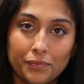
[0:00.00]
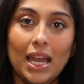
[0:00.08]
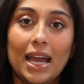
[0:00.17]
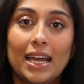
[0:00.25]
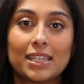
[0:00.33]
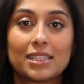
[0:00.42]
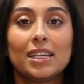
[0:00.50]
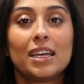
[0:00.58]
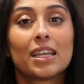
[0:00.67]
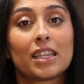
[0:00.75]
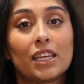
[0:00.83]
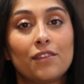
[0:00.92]
And
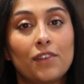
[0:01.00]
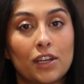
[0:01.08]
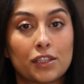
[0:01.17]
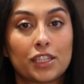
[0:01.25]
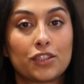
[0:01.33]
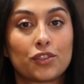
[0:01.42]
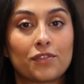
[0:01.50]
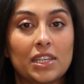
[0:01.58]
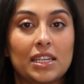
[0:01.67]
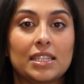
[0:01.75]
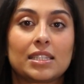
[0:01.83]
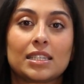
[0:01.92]
the advantage of
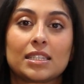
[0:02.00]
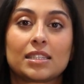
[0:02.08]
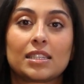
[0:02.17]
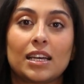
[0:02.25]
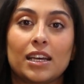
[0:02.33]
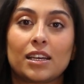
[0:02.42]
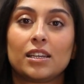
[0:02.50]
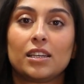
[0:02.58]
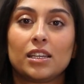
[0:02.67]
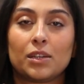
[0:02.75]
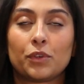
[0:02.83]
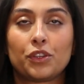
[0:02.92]
this is that
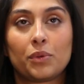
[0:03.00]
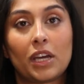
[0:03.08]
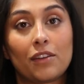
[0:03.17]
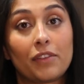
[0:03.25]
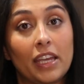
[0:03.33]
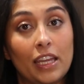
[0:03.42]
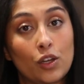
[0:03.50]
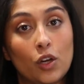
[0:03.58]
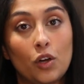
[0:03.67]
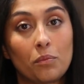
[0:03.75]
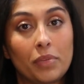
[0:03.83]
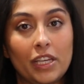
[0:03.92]
when you have a
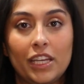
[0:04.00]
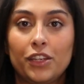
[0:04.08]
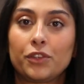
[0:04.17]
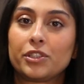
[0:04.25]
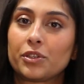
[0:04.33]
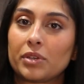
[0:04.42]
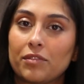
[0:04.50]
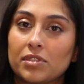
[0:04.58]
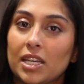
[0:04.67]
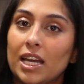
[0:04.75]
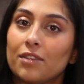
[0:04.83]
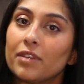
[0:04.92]
combi, you don't have
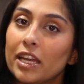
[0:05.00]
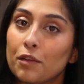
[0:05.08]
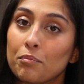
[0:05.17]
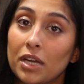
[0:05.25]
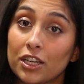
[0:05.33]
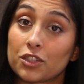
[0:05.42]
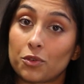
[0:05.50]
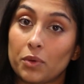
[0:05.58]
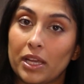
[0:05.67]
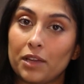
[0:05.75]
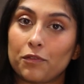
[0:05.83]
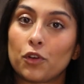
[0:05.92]
to have a
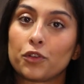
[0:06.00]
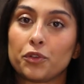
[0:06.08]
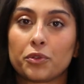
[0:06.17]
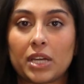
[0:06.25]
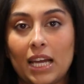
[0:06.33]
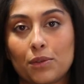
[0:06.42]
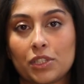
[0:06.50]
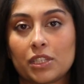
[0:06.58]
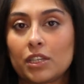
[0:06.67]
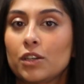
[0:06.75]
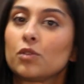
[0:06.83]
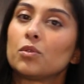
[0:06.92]
microwave on your
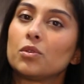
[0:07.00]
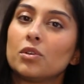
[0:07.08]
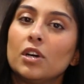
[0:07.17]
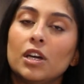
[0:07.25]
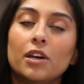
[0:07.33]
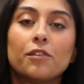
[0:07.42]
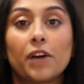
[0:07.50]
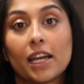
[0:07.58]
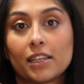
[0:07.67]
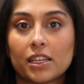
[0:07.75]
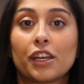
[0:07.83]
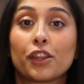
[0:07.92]
counter or
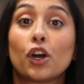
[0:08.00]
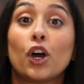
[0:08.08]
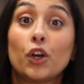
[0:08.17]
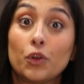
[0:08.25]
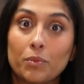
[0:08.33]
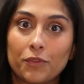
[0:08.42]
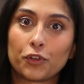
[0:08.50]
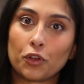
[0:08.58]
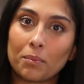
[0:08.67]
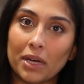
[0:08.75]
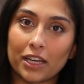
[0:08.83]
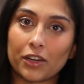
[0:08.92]
find another home for
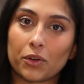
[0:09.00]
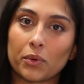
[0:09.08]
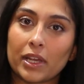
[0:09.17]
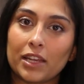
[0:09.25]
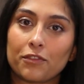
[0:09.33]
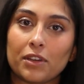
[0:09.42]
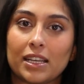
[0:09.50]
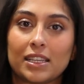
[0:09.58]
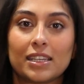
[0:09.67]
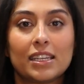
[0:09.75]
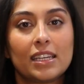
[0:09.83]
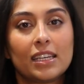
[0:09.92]
your microwave, and
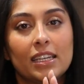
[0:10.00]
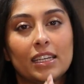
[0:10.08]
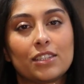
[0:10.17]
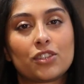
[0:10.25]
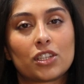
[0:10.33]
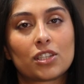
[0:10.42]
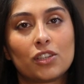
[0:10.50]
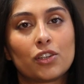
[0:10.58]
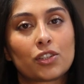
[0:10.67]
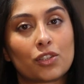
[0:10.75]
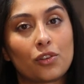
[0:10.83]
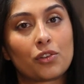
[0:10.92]
it just
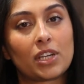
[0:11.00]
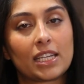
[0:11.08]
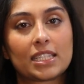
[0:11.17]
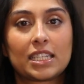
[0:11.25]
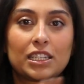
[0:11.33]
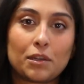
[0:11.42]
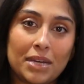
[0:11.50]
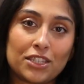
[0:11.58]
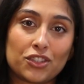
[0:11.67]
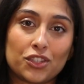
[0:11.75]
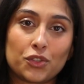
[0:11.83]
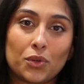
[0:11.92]
looks a lot nicer, it
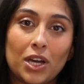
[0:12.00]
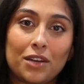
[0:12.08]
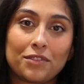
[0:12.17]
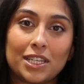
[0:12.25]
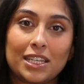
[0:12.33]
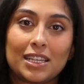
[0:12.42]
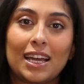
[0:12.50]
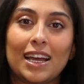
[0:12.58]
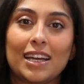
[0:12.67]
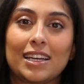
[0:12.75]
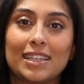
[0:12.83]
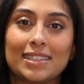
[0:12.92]
matches your oven,
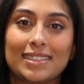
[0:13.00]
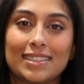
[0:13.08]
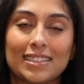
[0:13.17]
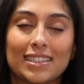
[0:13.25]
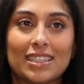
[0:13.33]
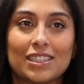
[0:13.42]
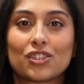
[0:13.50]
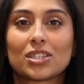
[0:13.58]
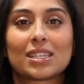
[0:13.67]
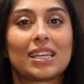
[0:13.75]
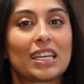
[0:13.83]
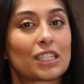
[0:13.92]
and it's
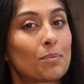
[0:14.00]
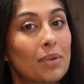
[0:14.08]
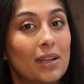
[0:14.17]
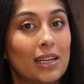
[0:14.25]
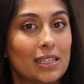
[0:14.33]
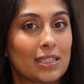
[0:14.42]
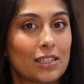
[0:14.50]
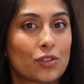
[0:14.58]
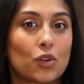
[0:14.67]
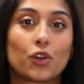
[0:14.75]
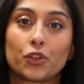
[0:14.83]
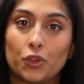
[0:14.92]
just less
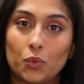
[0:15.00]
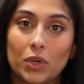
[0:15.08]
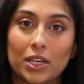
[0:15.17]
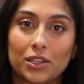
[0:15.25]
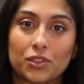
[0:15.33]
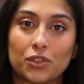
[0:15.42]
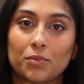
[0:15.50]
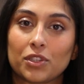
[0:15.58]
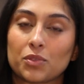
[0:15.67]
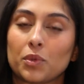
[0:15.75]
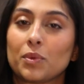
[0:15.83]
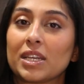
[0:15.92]
appliances on your worktop
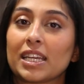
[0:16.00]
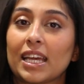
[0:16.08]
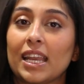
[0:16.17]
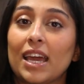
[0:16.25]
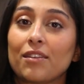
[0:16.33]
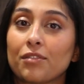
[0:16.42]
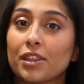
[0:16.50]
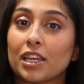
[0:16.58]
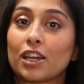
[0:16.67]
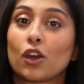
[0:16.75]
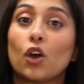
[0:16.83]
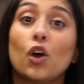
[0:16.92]
because we want to get
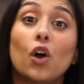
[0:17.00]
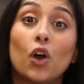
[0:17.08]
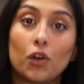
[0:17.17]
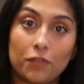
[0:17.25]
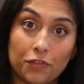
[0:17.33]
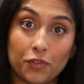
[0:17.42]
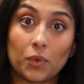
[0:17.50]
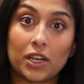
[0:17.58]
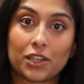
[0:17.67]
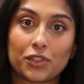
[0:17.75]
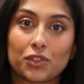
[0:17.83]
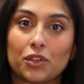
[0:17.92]
everything off of the
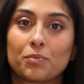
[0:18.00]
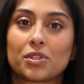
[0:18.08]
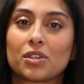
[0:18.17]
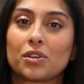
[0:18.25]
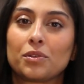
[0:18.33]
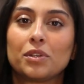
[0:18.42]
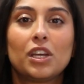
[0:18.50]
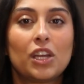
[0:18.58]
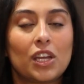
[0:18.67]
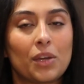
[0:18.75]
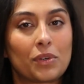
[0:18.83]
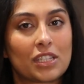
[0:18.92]
worktop, so
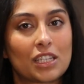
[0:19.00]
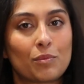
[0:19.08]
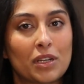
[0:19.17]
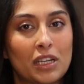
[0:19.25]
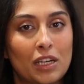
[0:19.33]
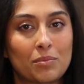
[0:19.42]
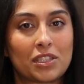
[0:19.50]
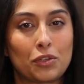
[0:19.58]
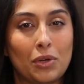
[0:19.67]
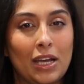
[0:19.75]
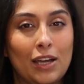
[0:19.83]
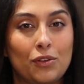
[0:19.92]
when someone comes to
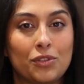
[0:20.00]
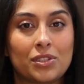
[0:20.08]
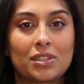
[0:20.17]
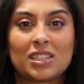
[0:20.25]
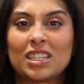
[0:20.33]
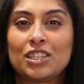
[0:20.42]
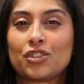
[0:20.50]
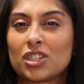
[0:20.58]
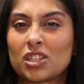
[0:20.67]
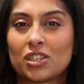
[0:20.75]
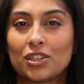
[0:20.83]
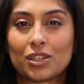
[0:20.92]
your house it
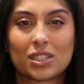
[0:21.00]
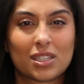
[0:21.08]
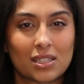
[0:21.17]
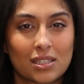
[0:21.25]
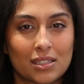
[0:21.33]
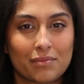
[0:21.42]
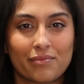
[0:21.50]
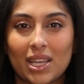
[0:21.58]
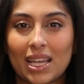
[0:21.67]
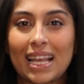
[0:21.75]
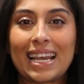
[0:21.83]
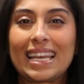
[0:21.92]
just looks
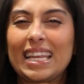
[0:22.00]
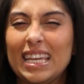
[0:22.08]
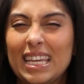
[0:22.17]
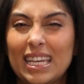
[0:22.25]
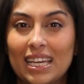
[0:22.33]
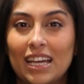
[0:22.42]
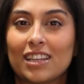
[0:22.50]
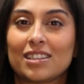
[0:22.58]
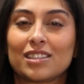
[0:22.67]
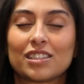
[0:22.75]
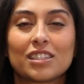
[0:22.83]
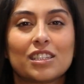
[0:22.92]
clear.
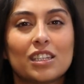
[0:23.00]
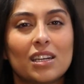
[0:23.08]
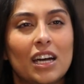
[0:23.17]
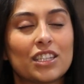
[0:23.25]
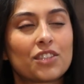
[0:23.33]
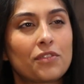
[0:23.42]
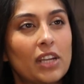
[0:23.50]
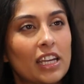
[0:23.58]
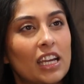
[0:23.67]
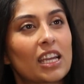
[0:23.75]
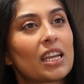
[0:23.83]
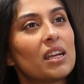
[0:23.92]
And I just feel
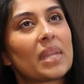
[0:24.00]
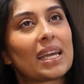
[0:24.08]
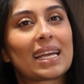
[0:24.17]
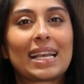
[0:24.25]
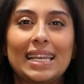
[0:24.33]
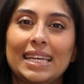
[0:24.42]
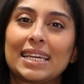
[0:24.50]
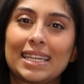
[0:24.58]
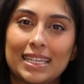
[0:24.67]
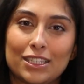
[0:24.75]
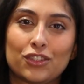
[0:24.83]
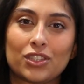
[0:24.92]
like a clear
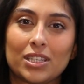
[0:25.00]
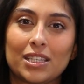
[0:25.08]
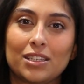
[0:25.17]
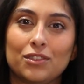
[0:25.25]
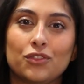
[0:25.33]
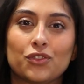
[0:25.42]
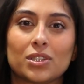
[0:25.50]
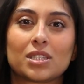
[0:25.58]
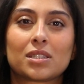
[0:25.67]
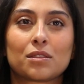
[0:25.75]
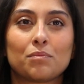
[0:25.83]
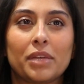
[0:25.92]
kitchen
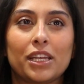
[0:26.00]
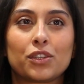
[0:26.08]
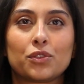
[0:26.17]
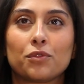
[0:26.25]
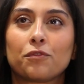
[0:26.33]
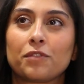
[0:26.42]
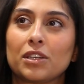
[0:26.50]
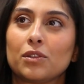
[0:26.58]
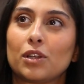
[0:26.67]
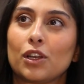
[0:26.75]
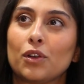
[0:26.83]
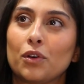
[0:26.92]
just makes you
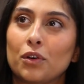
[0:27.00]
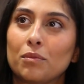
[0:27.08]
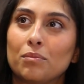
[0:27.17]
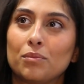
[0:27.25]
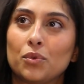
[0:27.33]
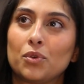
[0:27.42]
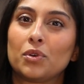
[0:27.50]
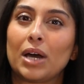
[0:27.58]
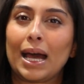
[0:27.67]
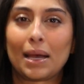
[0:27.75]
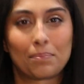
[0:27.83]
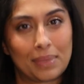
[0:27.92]
feel a lot more
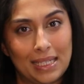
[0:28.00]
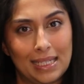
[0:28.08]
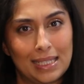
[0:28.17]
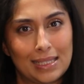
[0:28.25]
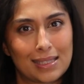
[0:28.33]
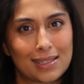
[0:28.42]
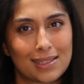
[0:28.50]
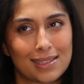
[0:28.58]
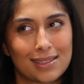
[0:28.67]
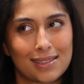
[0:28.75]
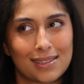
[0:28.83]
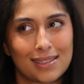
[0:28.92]
at peace.
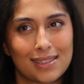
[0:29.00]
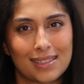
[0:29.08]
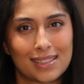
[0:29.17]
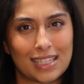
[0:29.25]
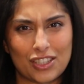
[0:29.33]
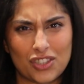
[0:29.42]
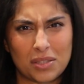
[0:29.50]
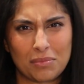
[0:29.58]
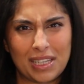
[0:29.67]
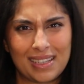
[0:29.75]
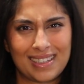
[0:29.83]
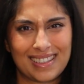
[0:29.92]
Is that just
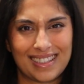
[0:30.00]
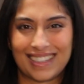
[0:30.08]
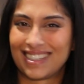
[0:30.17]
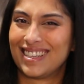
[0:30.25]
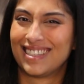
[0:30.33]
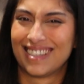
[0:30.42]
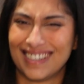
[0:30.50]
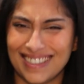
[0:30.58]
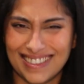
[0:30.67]
me? I don't know.